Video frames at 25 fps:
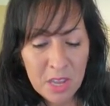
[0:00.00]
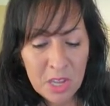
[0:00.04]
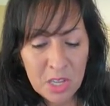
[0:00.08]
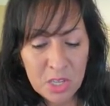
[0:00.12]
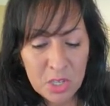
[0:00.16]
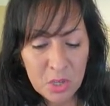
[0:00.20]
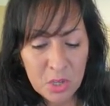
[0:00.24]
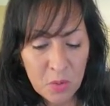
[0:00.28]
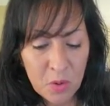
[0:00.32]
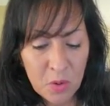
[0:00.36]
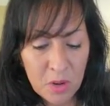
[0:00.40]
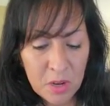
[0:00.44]

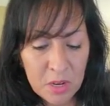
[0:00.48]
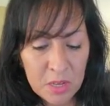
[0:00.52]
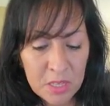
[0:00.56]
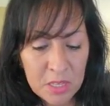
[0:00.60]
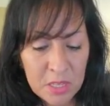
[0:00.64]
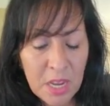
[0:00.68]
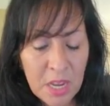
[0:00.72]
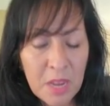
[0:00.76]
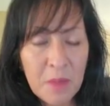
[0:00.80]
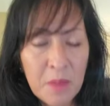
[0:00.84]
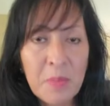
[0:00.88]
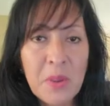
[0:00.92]
so we're going to
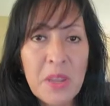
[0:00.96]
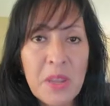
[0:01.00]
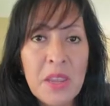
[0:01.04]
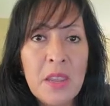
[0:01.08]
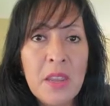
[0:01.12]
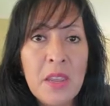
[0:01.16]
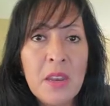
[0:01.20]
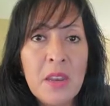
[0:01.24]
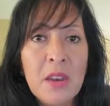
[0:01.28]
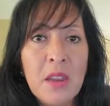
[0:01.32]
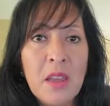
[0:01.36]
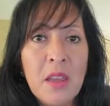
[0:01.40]
type
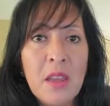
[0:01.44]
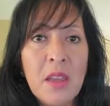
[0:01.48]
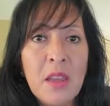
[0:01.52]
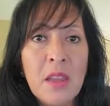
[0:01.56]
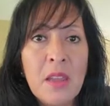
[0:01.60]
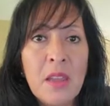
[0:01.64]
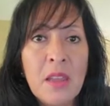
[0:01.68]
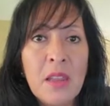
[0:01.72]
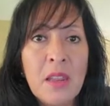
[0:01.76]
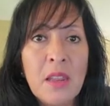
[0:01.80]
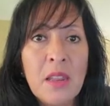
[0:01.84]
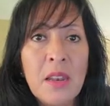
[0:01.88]
in
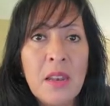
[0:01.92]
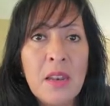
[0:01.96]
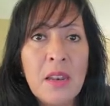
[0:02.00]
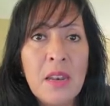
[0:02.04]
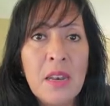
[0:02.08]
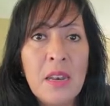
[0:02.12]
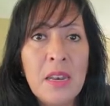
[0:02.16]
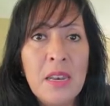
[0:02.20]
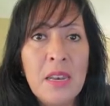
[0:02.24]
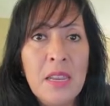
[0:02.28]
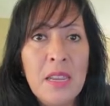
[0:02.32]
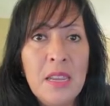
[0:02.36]

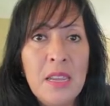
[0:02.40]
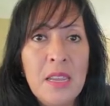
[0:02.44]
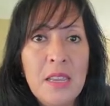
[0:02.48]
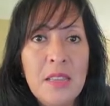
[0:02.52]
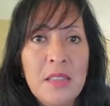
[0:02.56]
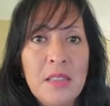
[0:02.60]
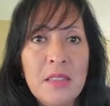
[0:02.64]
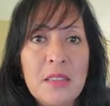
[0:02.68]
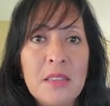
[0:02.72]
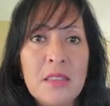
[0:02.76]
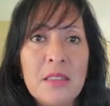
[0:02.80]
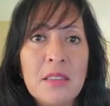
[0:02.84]

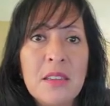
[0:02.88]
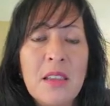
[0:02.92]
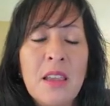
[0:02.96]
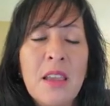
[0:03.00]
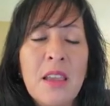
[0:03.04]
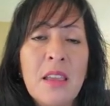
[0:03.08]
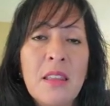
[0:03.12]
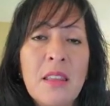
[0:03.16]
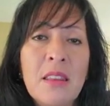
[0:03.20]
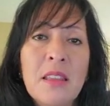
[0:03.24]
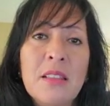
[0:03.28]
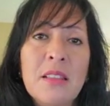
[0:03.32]
leads
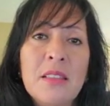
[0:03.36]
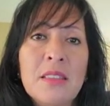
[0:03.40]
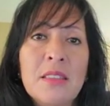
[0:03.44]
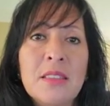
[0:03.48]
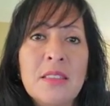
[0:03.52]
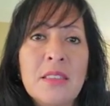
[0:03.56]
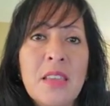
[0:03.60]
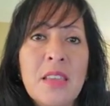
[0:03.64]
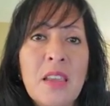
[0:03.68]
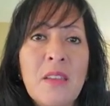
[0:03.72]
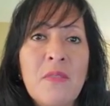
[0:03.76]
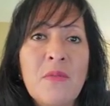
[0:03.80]
and then
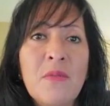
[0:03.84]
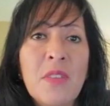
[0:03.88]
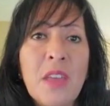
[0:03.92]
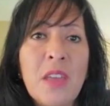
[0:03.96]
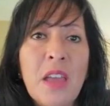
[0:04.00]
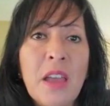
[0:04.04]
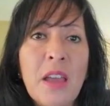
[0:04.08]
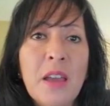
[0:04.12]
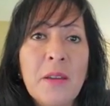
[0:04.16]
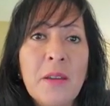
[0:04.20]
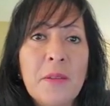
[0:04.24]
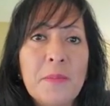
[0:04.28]
save
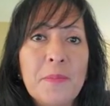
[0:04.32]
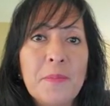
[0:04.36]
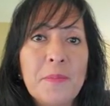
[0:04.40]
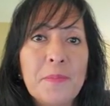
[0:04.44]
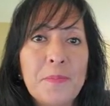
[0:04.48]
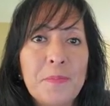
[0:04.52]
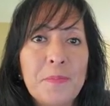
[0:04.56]
that.